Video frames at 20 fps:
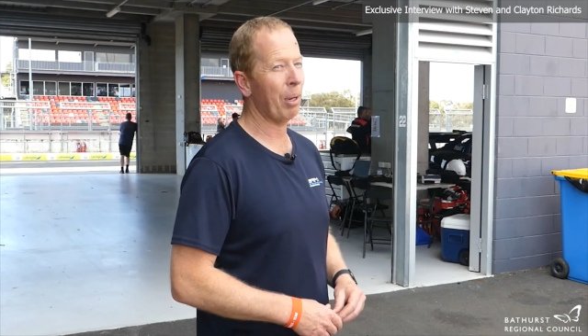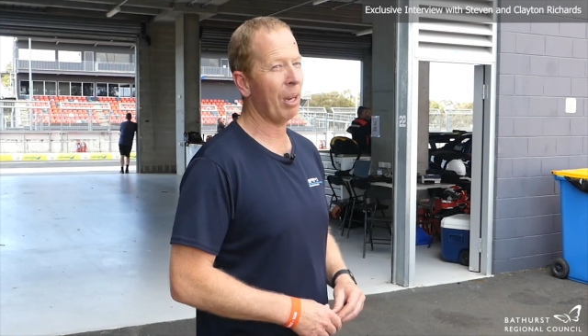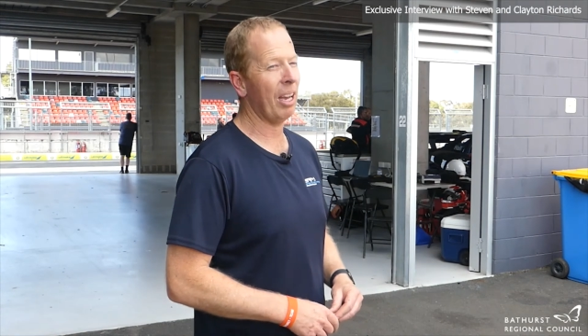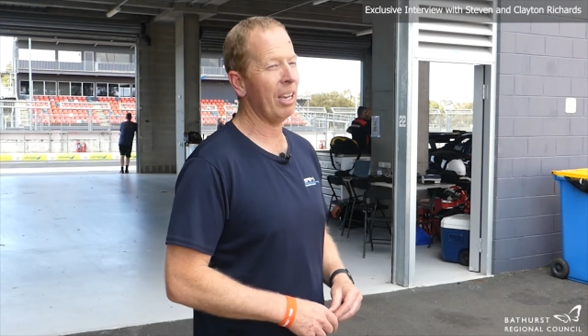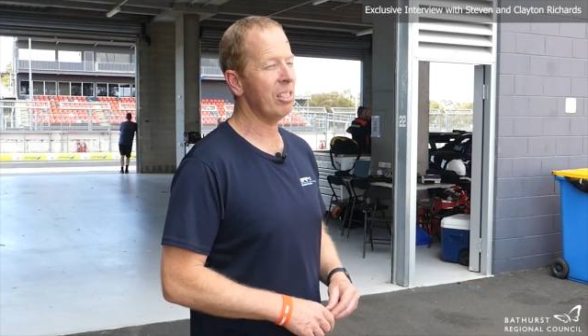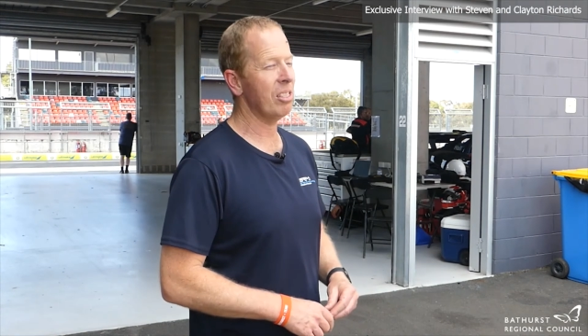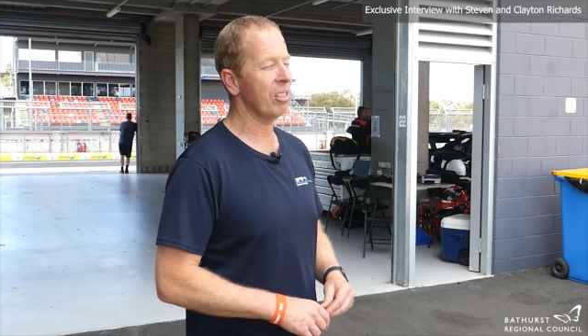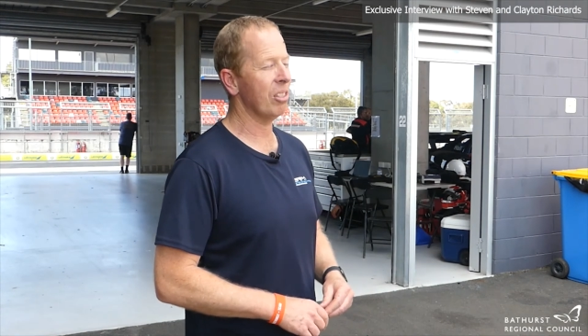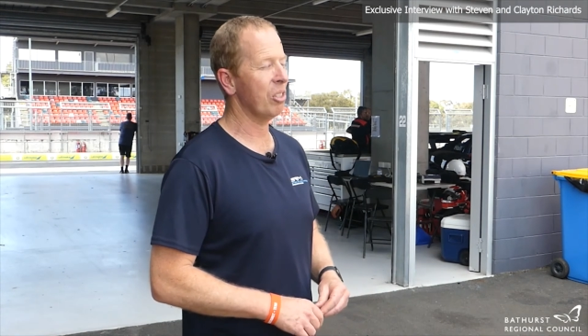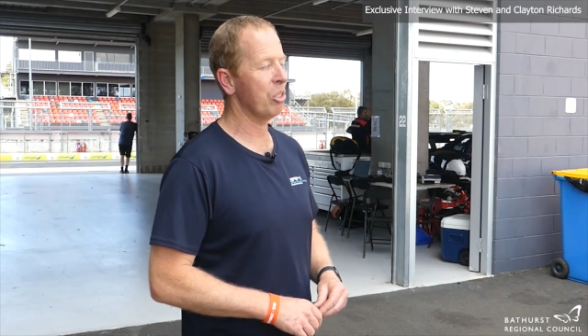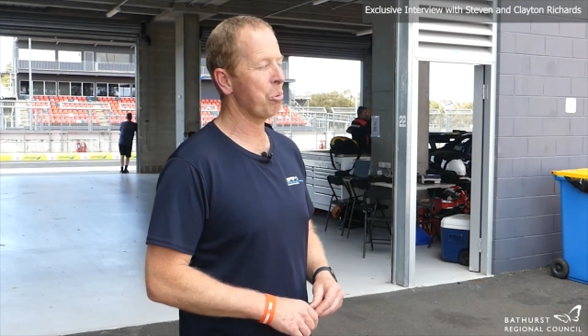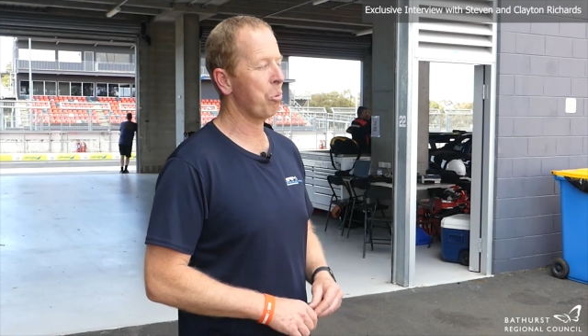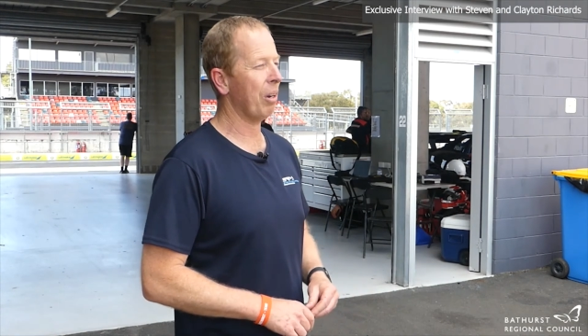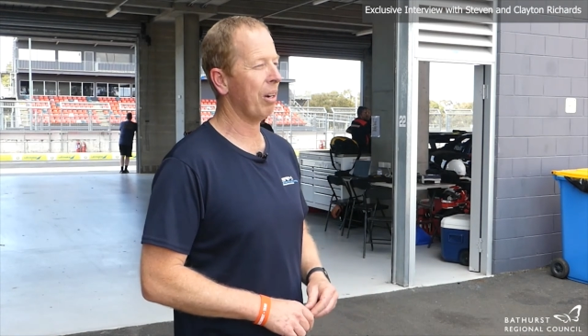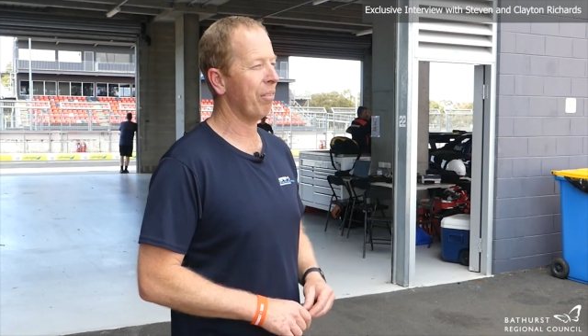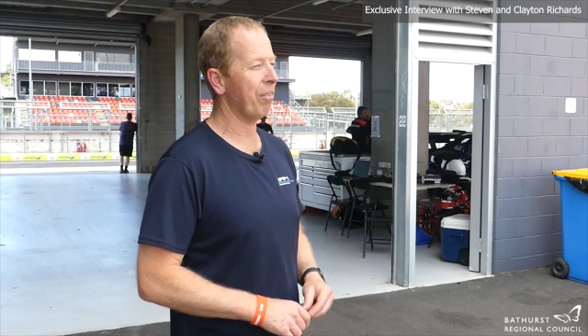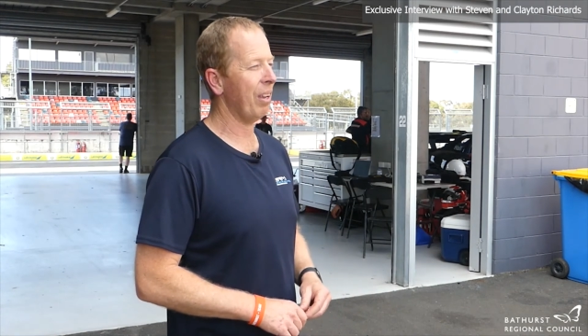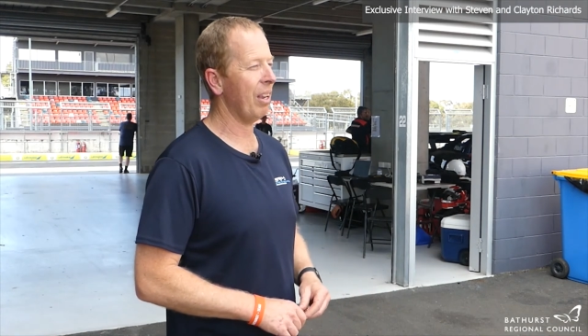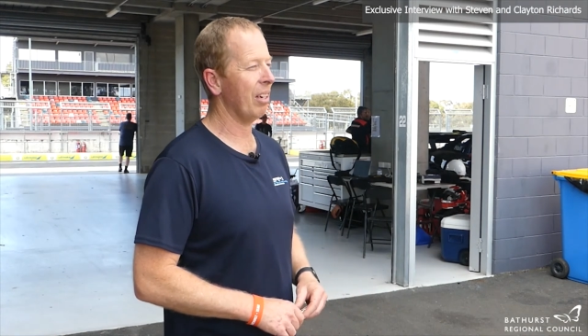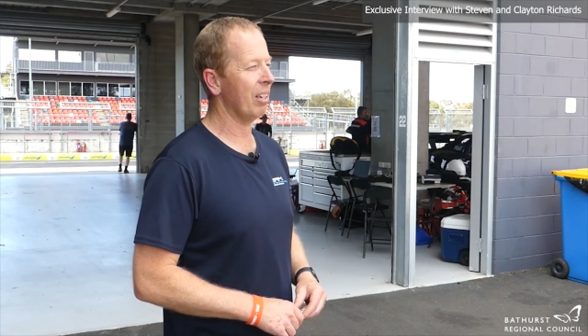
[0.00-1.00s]
place and this
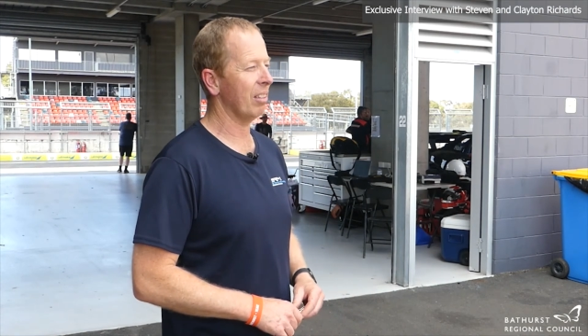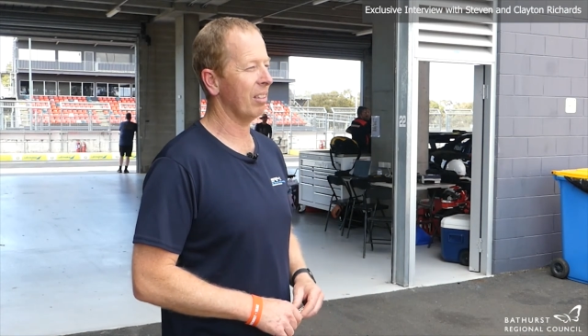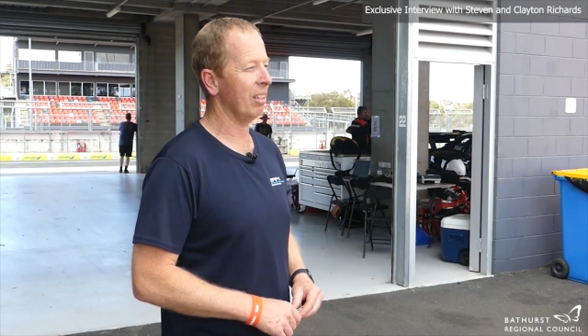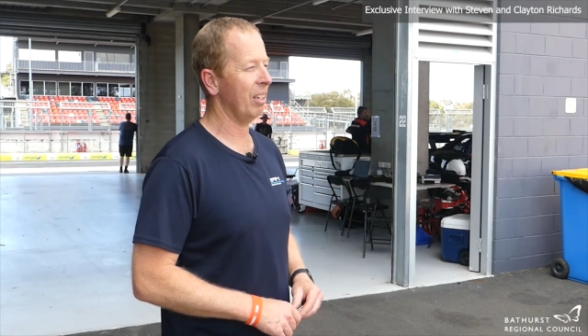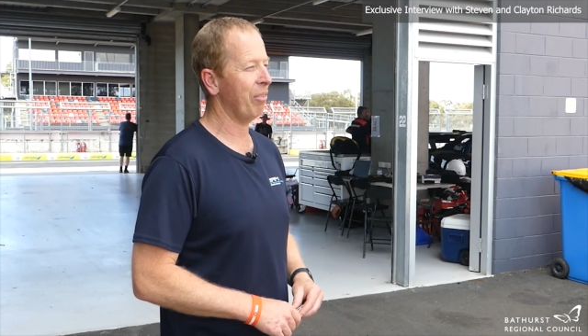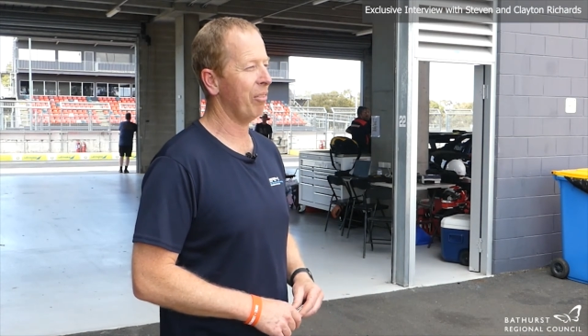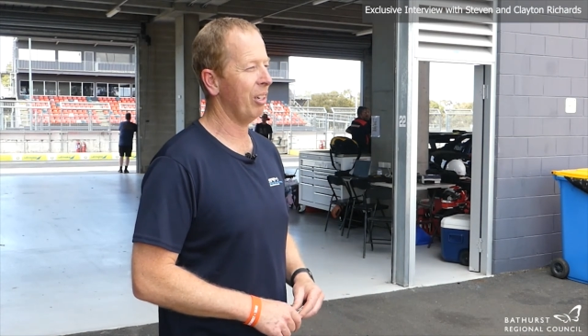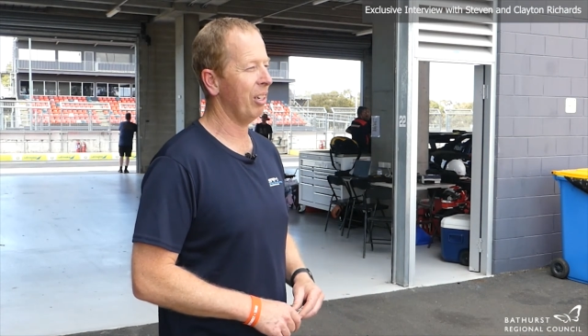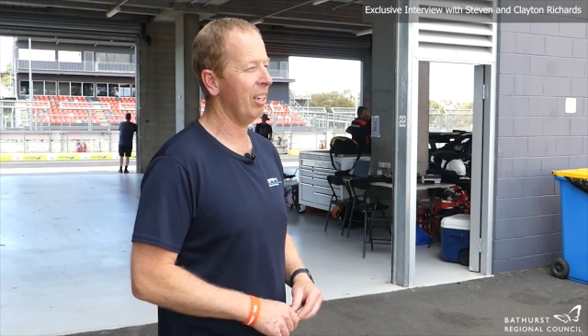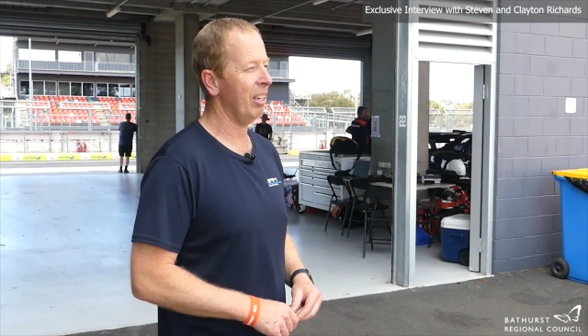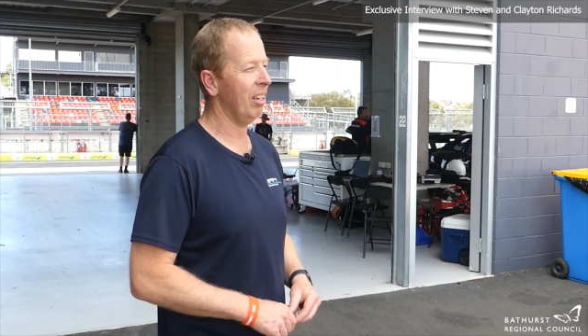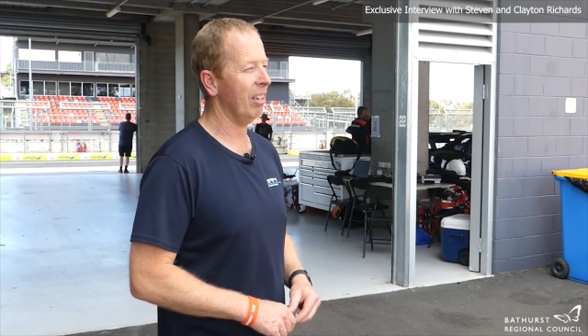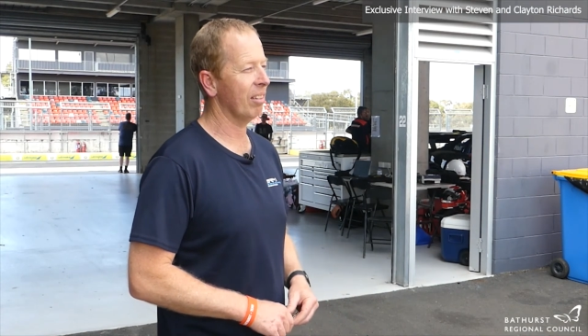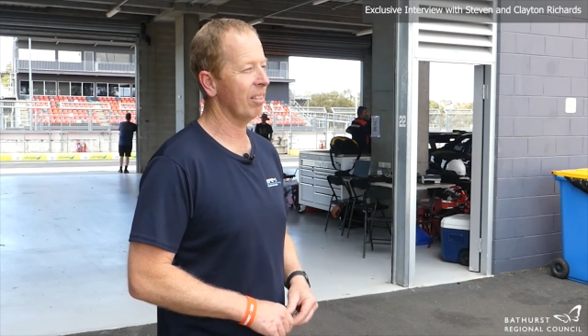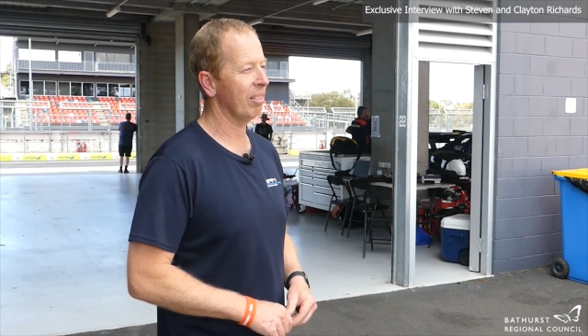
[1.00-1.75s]
one event every year.